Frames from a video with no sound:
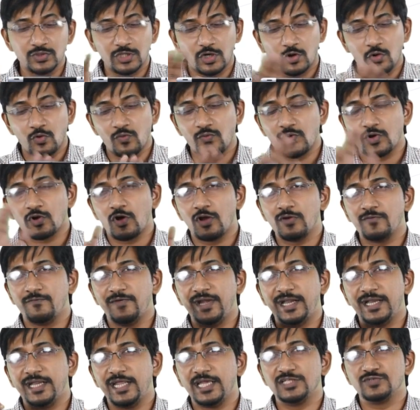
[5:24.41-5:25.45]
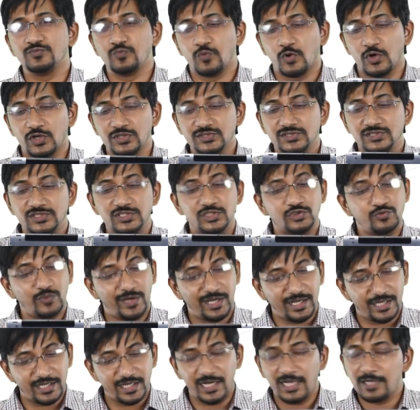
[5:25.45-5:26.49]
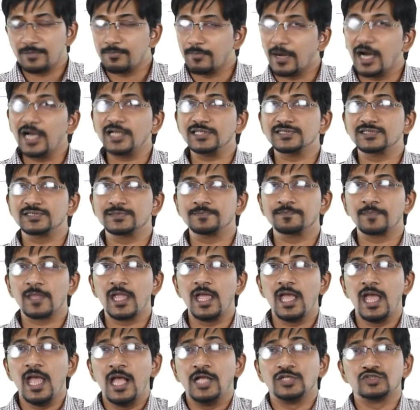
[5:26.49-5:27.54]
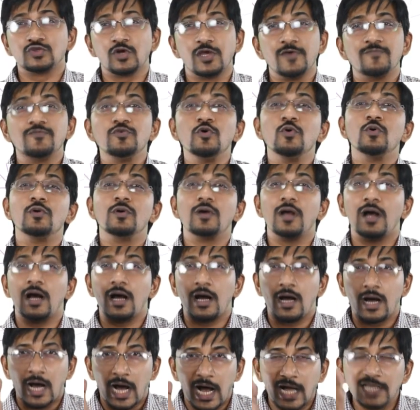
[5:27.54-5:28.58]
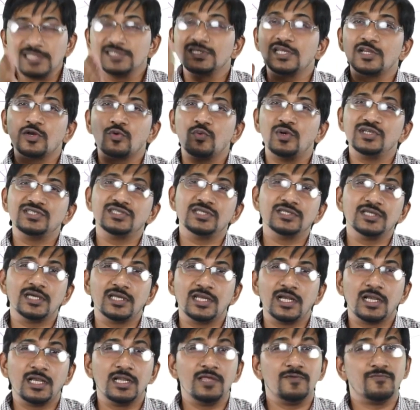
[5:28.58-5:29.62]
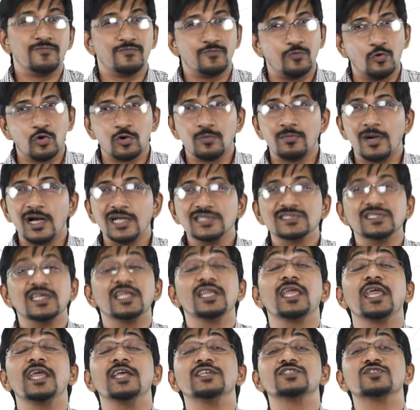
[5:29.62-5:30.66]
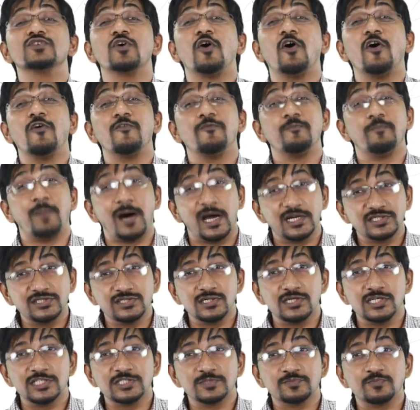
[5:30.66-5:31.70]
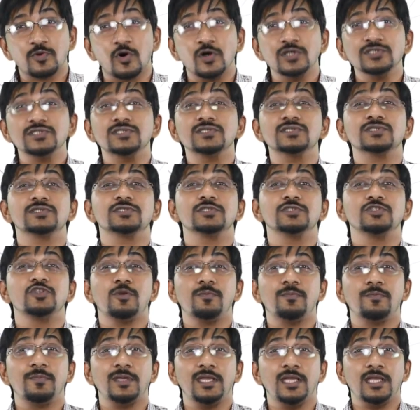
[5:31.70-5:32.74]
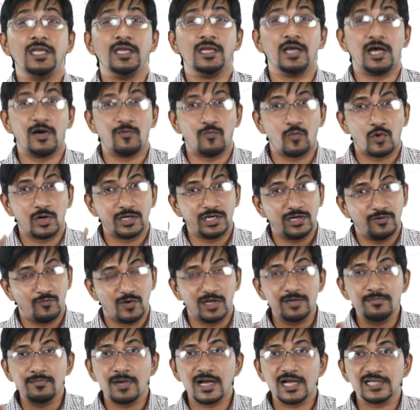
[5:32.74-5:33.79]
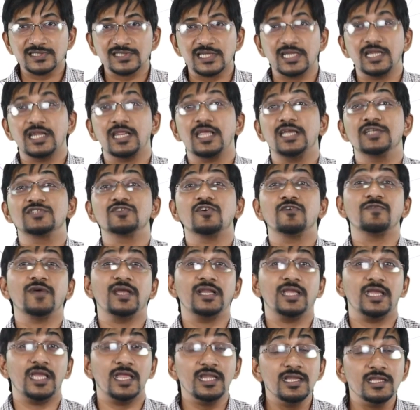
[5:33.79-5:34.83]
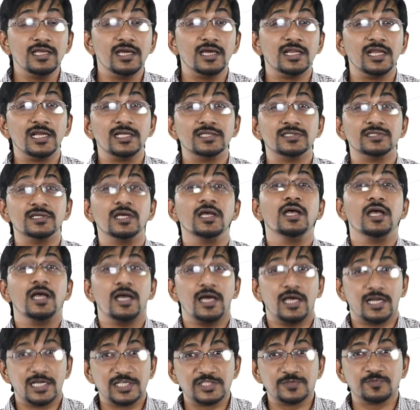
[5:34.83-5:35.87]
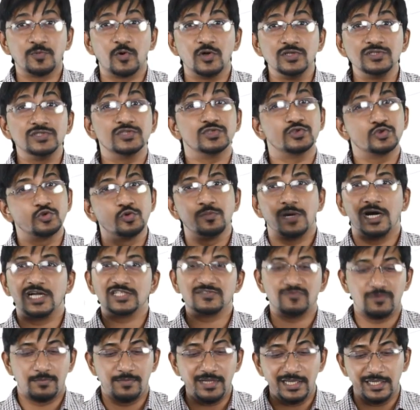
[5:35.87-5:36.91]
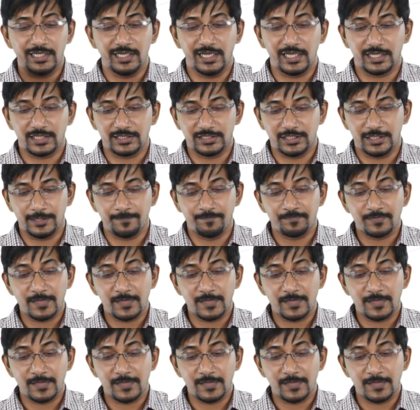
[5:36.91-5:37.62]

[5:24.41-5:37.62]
The overall weightage was 28 marks. So if you answer a question correctly, 4 marks. In case of partial response, you'll be awarded 1 marks, and in case of an incorrect response, 2 marks will be deducted.